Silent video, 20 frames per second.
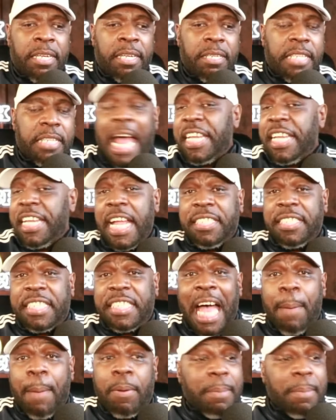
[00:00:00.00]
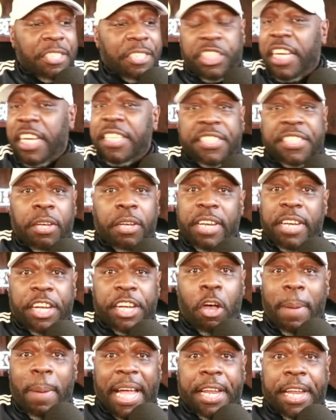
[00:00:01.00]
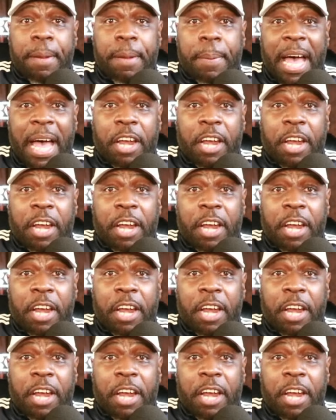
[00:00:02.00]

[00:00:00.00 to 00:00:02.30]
That didn't stop him. The genie still didn't go back in the bottle